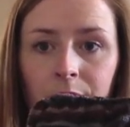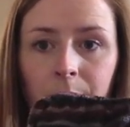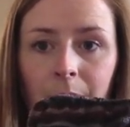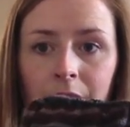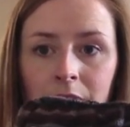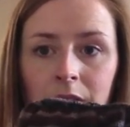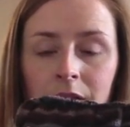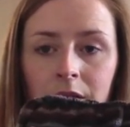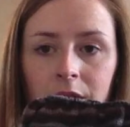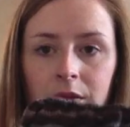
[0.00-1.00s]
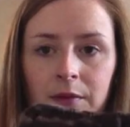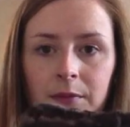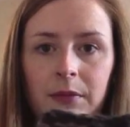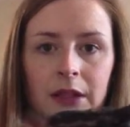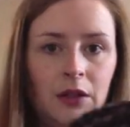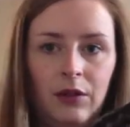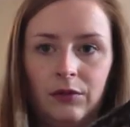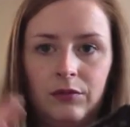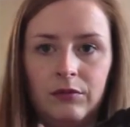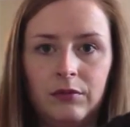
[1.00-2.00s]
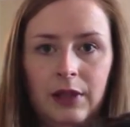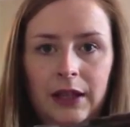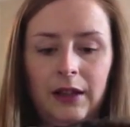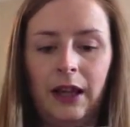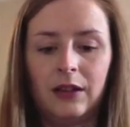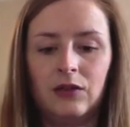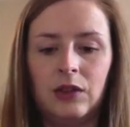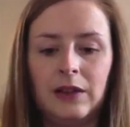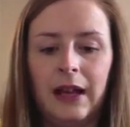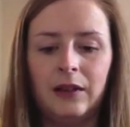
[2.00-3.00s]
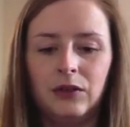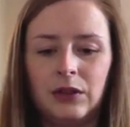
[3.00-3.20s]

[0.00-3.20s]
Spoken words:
because I don't need the extra slouch,